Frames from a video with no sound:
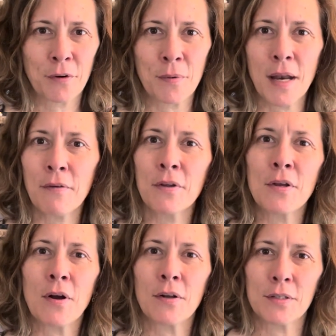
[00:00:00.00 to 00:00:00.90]
for whatever
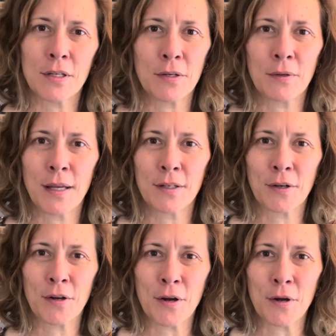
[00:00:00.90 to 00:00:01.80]
you all do in
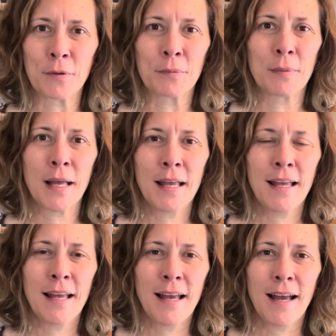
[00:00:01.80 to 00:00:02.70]
your
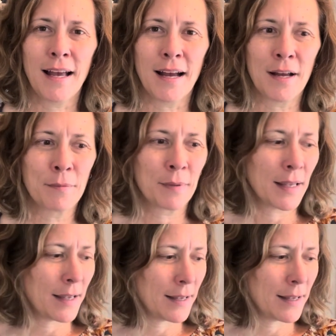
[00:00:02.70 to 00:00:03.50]
home,